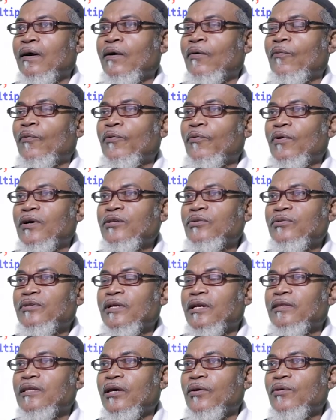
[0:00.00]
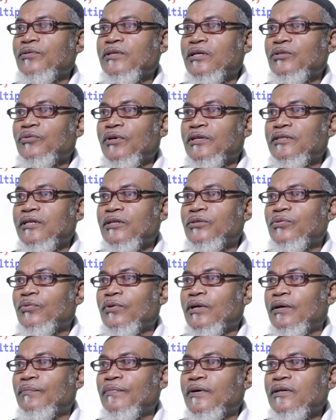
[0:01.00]
want to tell the user to enter two
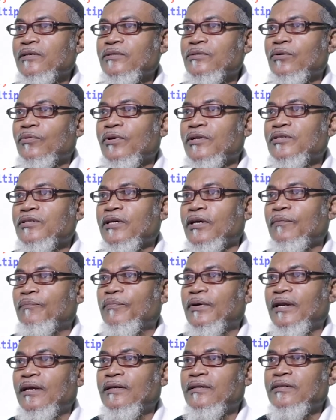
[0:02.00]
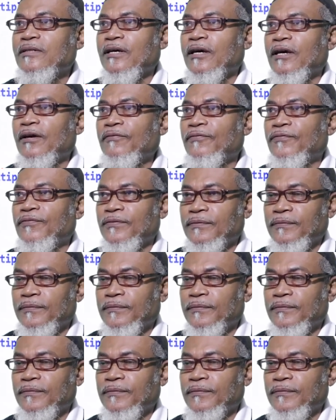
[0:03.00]
numbers. So we say printf